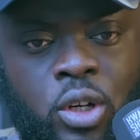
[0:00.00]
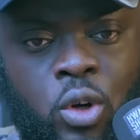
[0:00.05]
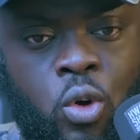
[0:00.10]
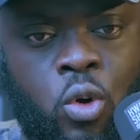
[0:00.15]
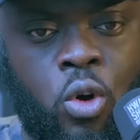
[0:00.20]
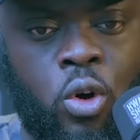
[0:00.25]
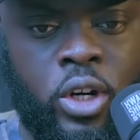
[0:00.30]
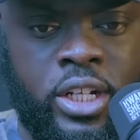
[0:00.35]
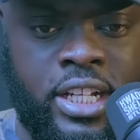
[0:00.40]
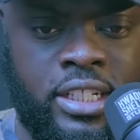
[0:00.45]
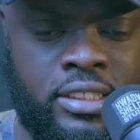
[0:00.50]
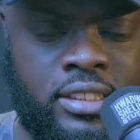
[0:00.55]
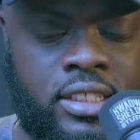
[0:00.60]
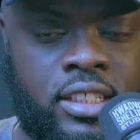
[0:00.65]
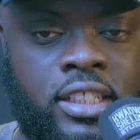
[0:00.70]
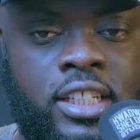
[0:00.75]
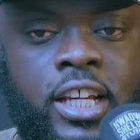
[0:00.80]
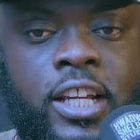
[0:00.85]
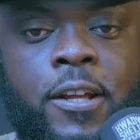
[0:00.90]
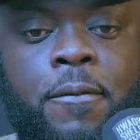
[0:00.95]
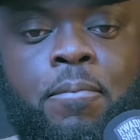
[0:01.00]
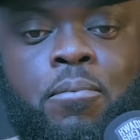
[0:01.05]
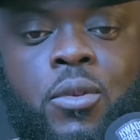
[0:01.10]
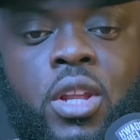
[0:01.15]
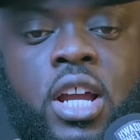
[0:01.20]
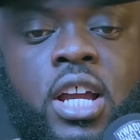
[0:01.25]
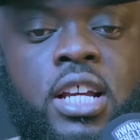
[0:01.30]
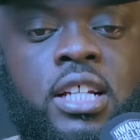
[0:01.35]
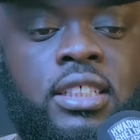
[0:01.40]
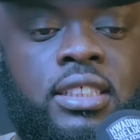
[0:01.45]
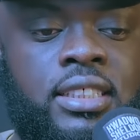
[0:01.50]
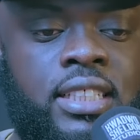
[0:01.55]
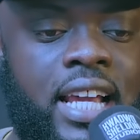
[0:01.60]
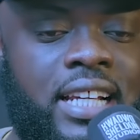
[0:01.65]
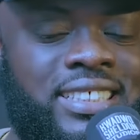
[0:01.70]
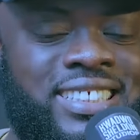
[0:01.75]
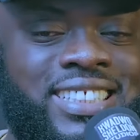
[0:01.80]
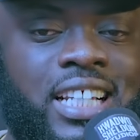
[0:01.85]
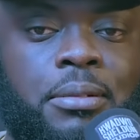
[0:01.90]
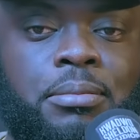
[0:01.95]
ago or yesterday,
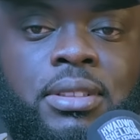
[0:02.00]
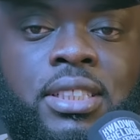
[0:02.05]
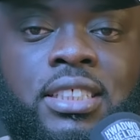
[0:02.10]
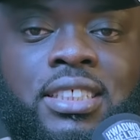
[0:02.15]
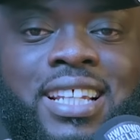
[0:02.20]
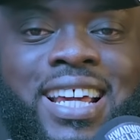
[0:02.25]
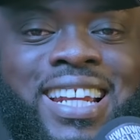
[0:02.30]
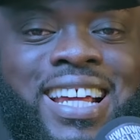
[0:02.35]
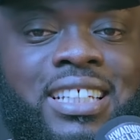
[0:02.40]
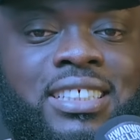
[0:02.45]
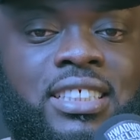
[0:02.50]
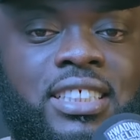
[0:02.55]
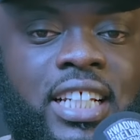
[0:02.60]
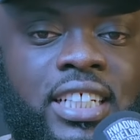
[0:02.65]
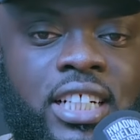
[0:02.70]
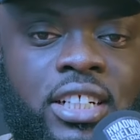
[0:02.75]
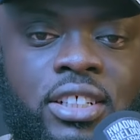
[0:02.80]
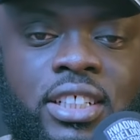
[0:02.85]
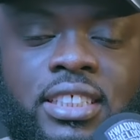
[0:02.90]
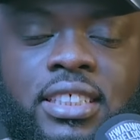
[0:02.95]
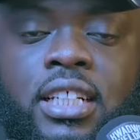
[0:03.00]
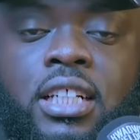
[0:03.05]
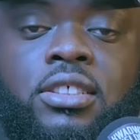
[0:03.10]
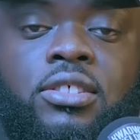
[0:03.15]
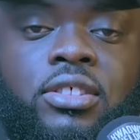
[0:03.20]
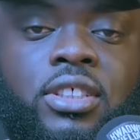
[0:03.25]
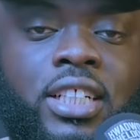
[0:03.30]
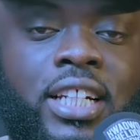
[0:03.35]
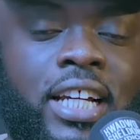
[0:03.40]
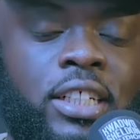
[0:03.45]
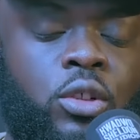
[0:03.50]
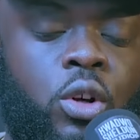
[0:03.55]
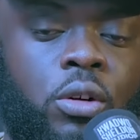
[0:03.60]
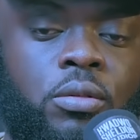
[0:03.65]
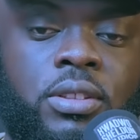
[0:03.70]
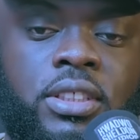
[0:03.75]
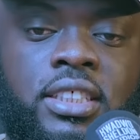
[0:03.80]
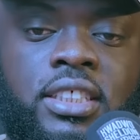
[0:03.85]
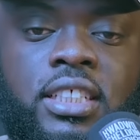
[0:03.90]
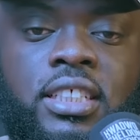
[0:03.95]
said something that has generated, triggered
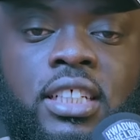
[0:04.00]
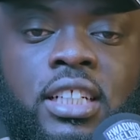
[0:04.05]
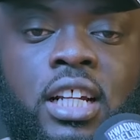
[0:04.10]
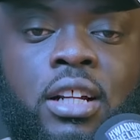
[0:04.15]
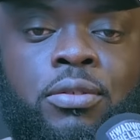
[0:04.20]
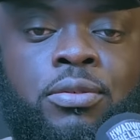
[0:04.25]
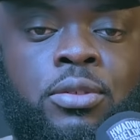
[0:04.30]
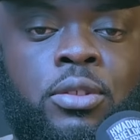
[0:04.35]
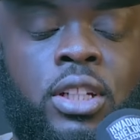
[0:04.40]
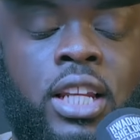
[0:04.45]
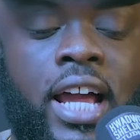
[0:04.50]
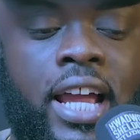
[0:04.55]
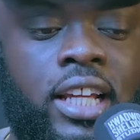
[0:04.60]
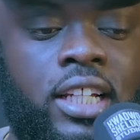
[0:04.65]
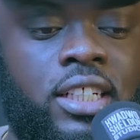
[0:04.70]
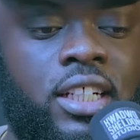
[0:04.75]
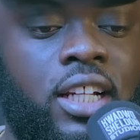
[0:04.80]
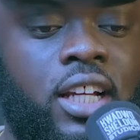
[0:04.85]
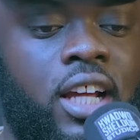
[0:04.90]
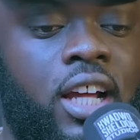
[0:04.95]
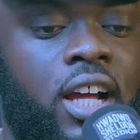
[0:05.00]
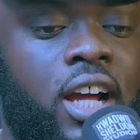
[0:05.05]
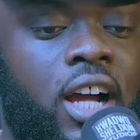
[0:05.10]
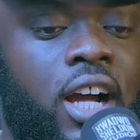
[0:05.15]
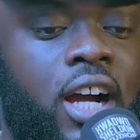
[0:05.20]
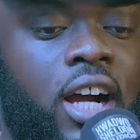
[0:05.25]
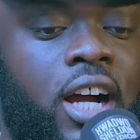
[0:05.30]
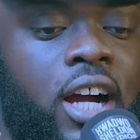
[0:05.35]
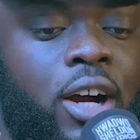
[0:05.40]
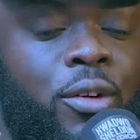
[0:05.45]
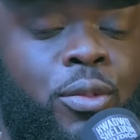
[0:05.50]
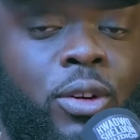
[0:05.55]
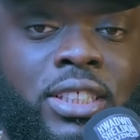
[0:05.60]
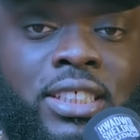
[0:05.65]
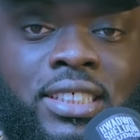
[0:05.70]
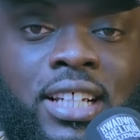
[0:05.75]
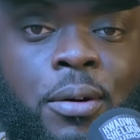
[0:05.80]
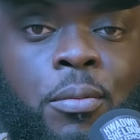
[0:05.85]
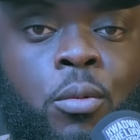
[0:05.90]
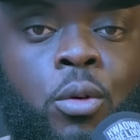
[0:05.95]
conversation. I feel like for
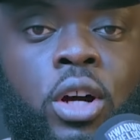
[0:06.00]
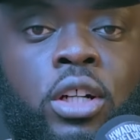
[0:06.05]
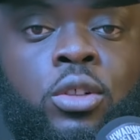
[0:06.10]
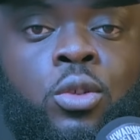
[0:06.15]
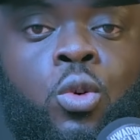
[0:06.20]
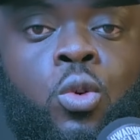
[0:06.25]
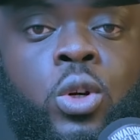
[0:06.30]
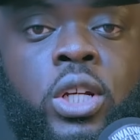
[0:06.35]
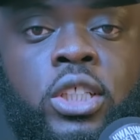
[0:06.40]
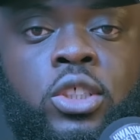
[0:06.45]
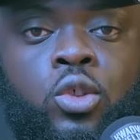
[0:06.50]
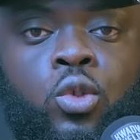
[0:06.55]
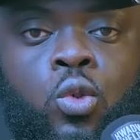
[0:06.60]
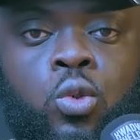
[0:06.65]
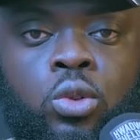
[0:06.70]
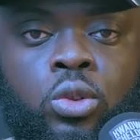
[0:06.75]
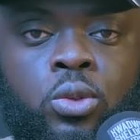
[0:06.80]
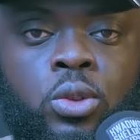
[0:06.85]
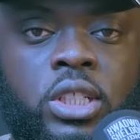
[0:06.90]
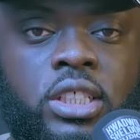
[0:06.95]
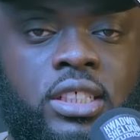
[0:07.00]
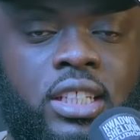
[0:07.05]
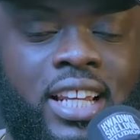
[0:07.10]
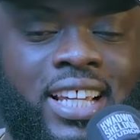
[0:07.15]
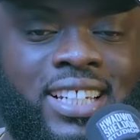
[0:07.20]
someone who is cool, who is